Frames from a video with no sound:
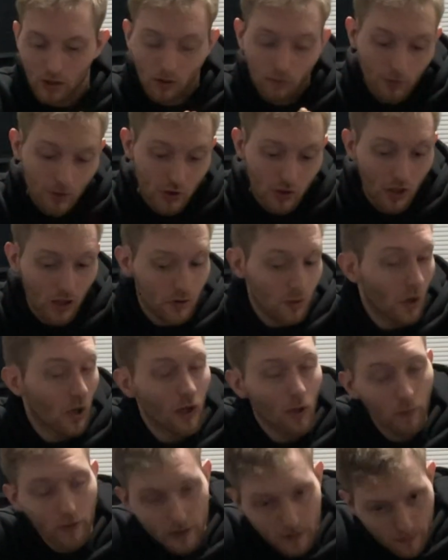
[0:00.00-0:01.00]
but you can also hurt
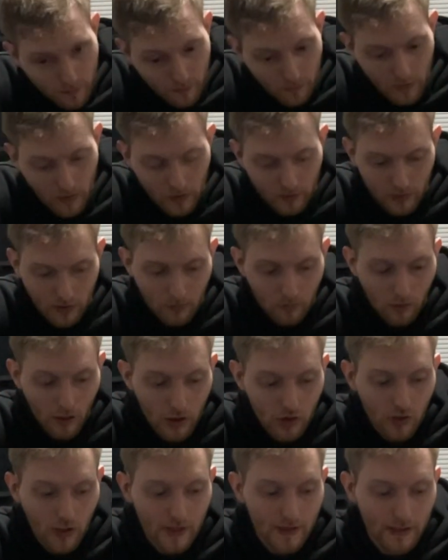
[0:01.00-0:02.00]
it with some ray
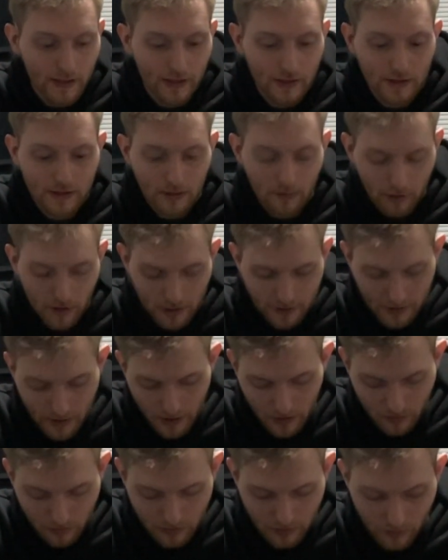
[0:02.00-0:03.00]
tracing in some of these
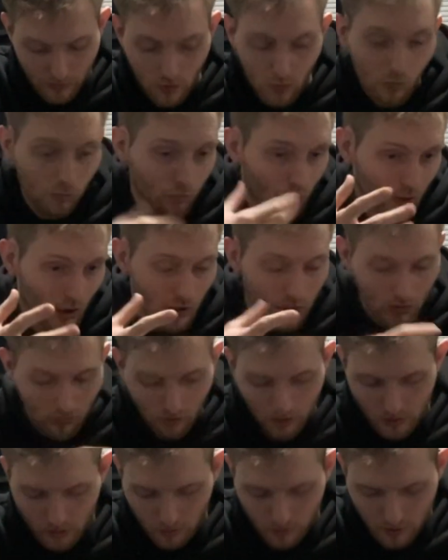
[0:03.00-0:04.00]
titles if you wanted to
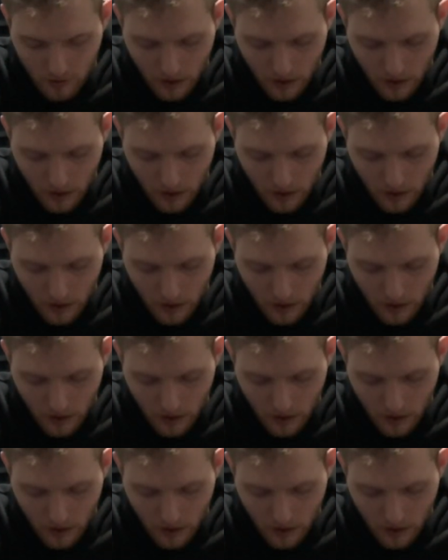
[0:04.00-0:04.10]
run those